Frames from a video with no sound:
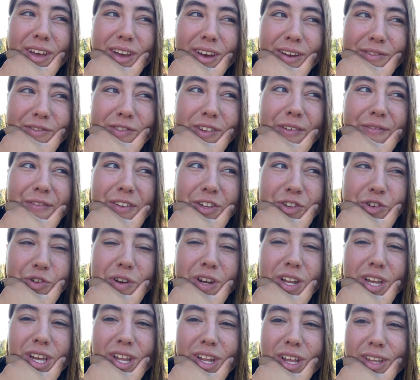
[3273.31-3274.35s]
I've
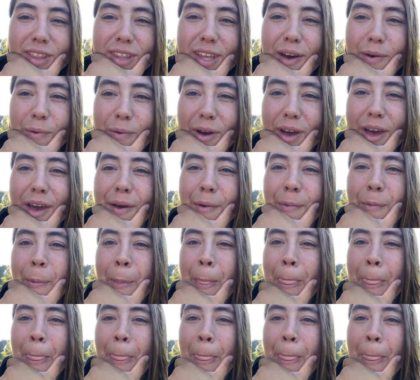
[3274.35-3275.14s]
enjoyed eating that way.